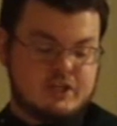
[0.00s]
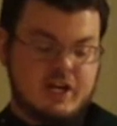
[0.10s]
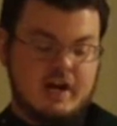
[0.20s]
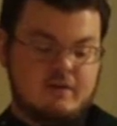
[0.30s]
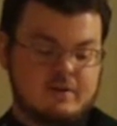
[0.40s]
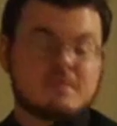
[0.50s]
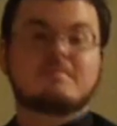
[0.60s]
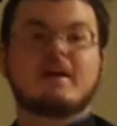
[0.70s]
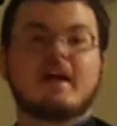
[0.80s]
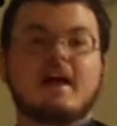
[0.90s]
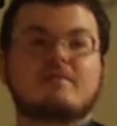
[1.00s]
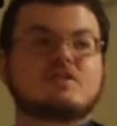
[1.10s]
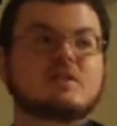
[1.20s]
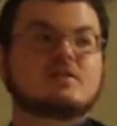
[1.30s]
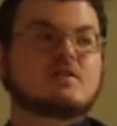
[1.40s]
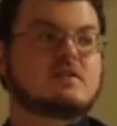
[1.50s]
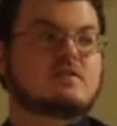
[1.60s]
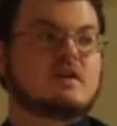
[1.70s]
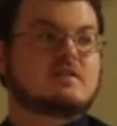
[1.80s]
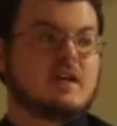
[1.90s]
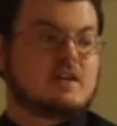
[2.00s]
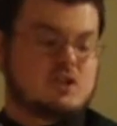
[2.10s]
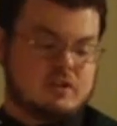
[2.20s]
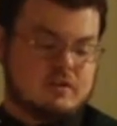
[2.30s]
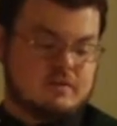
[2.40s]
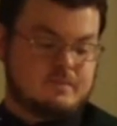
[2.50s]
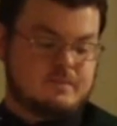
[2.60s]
Jairus may have Jesus' attention,